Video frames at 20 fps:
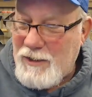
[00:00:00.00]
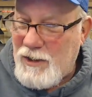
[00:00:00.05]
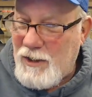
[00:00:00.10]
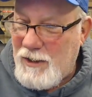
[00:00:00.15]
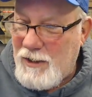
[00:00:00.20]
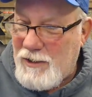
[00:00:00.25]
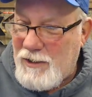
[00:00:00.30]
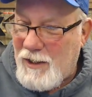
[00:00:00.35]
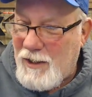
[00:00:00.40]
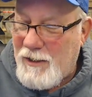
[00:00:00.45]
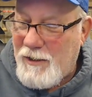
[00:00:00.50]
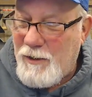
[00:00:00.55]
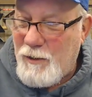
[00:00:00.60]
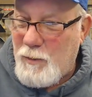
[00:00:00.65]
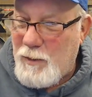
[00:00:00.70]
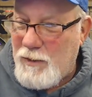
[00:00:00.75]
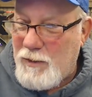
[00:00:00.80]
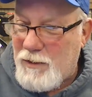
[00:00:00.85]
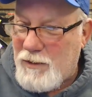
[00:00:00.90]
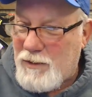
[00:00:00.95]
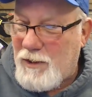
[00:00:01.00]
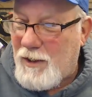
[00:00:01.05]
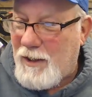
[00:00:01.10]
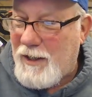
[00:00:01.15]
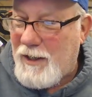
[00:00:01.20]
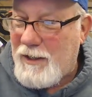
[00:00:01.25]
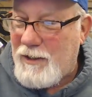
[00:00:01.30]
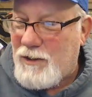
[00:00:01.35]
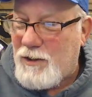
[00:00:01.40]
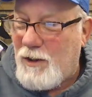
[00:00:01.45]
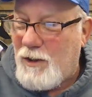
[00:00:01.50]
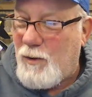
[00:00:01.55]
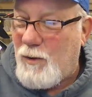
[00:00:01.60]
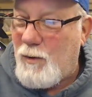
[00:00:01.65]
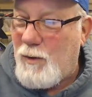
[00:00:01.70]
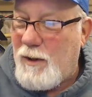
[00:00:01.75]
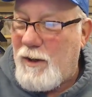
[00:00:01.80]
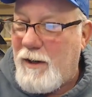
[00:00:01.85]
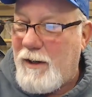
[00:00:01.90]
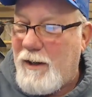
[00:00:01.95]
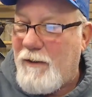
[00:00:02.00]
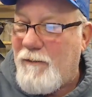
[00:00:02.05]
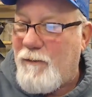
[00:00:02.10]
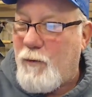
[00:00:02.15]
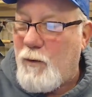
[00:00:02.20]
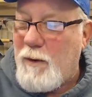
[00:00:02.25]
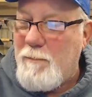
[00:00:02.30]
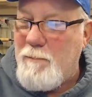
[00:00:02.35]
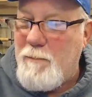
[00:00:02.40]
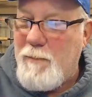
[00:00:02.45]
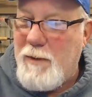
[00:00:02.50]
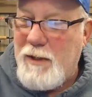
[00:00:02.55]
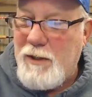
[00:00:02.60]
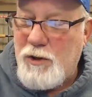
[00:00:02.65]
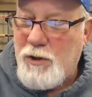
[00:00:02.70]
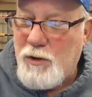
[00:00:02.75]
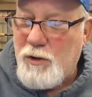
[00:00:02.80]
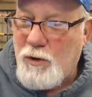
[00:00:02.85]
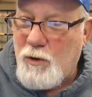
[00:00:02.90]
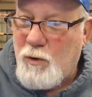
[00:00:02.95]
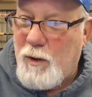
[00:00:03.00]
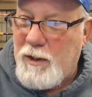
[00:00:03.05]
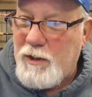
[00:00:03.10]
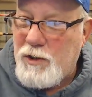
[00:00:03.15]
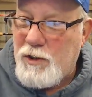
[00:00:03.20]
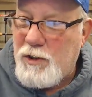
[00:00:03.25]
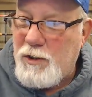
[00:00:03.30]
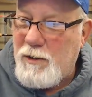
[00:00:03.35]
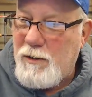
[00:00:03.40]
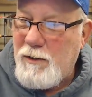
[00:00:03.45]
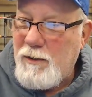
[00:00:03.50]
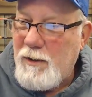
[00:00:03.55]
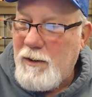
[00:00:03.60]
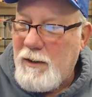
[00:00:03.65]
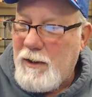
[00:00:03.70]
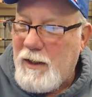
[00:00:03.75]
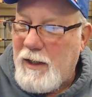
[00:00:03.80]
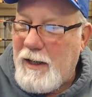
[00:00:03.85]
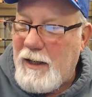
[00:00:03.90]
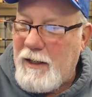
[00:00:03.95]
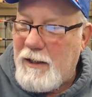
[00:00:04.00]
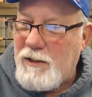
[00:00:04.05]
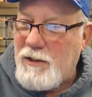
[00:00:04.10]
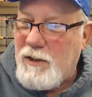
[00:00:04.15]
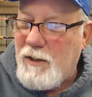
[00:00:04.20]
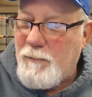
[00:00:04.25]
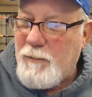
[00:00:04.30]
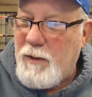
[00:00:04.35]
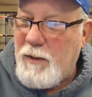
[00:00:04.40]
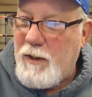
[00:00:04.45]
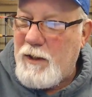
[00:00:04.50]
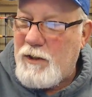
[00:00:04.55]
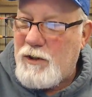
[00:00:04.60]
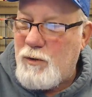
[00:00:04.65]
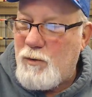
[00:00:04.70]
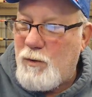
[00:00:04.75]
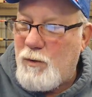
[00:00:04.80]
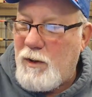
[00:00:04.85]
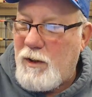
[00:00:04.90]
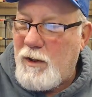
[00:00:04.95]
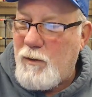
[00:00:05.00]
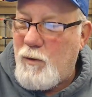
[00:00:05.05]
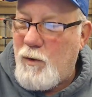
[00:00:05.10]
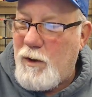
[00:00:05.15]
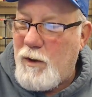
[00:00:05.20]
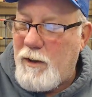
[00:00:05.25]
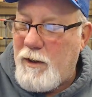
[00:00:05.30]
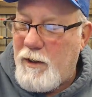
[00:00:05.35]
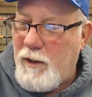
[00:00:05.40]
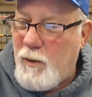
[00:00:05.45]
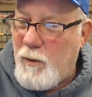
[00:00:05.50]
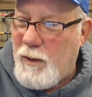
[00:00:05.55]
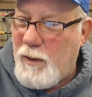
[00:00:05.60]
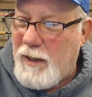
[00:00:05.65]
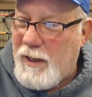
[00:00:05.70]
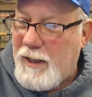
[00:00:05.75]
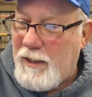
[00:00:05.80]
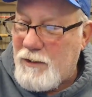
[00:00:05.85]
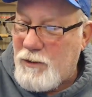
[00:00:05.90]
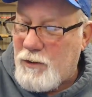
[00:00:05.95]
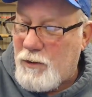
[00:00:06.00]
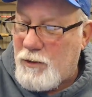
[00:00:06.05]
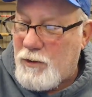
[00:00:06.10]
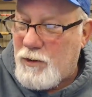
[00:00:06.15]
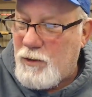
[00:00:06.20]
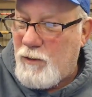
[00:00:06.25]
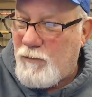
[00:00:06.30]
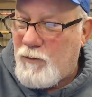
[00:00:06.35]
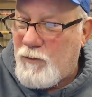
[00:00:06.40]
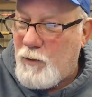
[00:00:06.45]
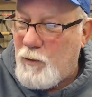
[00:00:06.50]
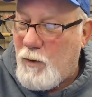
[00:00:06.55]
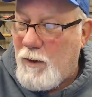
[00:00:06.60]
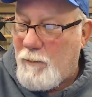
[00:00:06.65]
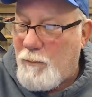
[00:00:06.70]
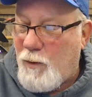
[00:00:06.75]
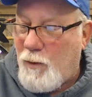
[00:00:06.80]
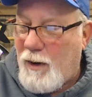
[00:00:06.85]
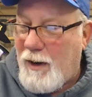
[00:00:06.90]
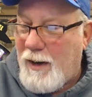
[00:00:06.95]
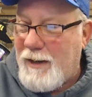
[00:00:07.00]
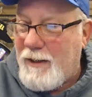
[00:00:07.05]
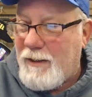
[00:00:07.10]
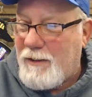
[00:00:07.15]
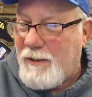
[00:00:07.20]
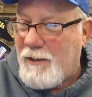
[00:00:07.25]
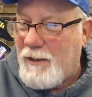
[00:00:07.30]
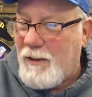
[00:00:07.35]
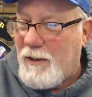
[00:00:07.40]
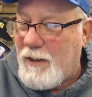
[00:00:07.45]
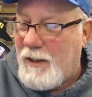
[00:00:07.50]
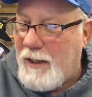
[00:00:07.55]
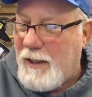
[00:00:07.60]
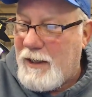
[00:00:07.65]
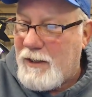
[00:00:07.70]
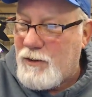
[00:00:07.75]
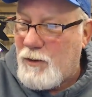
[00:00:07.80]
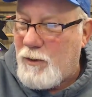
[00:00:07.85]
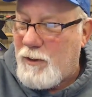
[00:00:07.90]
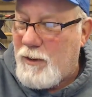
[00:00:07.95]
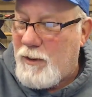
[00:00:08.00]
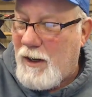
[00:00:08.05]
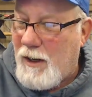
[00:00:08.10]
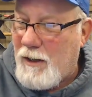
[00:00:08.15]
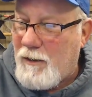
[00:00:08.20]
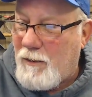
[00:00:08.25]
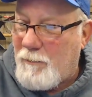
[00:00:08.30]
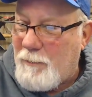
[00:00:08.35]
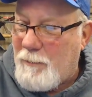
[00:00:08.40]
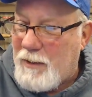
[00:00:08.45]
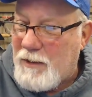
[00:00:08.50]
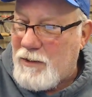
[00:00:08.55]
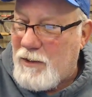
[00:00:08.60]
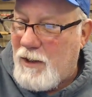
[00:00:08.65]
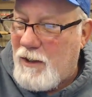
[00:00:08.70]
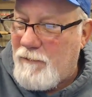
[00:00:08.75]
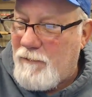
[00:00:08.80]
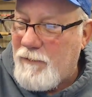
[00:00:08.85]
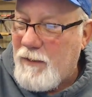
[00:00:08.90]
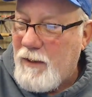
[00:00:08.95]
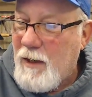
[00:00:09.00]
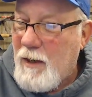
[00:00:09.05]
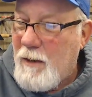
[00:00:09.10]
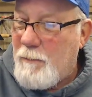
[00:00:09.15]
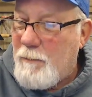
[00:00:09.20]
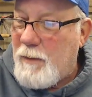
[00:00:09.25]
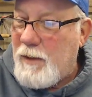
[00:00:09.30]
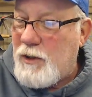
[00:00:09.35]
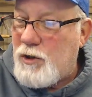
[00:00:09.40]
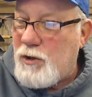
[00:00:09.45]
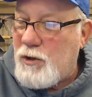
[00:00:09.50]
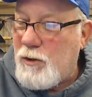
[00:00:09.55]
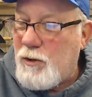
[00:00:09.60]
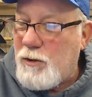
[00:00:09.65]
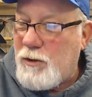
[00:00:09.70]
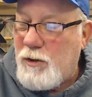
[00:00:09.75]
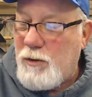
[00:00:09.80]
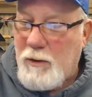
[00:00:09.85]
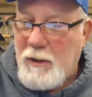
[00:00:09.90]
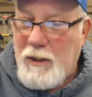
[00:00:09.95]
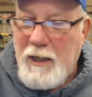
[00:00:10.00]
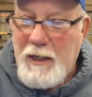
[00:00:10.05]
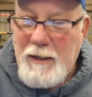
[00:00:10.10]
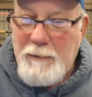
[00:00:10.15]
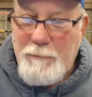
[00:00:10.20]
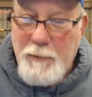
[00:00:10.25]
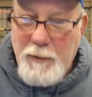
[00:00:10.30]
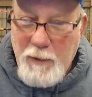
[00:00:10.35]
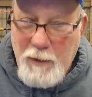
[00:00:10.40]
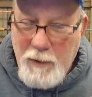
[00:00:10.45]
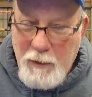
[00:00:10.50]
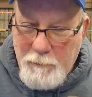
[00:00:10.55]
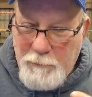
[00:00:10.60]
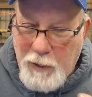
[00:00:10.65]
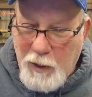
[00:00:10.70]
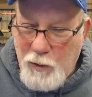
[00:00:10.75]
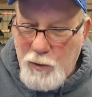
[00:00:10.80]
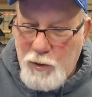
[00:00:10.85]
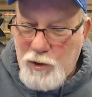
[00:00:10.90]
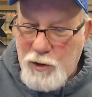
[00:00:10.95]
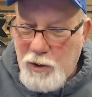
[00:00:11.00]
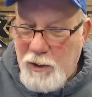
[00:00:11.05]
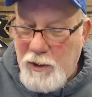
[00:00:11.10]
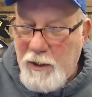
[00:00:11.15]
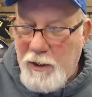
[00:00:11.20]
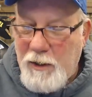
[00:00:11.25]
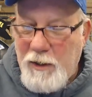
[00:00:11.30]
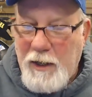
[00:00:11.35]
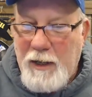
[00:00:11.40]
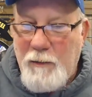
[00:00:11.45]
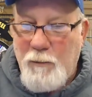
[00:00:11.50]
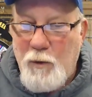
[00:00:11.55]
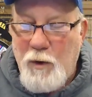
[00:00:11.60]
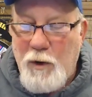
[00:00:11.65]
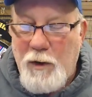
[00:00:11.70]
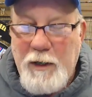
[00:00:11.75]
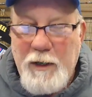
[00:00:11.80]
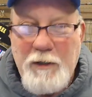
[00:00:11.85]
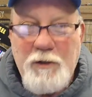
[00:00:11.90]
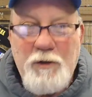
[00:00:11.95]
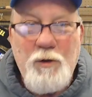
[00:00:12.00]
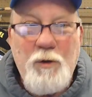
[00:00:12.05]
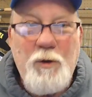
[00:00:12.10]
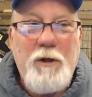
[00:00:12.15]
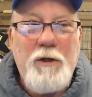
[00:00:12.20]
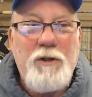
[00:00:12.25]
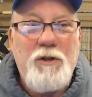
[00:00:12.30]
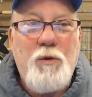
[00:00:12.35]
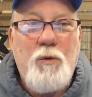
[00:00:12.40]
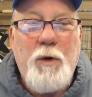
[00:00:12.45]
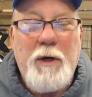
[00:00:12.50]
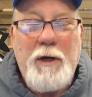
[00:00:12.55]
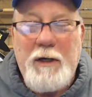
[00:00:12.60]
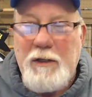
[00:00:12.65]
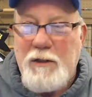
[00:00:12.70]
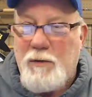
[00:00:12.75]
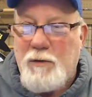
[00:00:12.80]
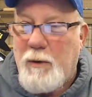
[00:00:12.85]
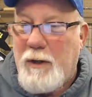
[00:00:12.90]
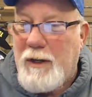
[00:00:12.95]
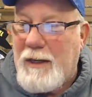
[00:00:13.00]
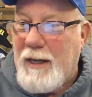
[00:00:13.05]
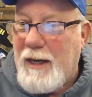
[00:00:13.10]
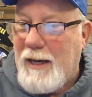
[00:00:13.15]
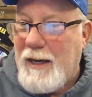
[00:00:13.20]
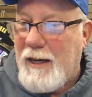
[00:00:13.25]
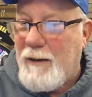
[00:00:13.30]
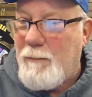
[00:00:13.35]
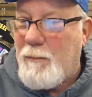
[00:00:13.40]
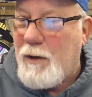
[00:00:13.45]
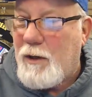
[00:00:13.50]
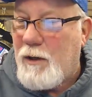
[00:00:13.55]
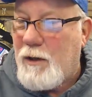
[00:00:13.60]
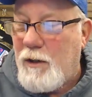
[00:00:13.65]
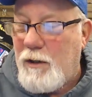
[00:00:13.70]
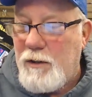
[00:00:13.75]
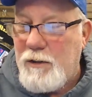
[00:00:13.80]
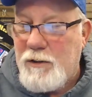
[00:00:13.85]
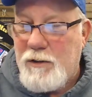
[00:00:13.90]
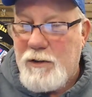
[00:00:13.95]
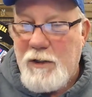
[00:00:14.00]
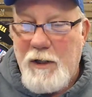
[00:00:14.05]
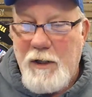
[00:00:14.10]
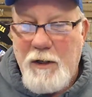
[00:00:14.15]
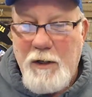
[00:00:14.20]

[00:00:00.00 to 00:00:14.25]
Cindy's not here with us tonight, so if we miss your question and it's something that you really want to know an answer to, if you want Brian to tell you an answer, or Doc or myself, be sure to keep posting it, and we'll get to it as quick as we can, because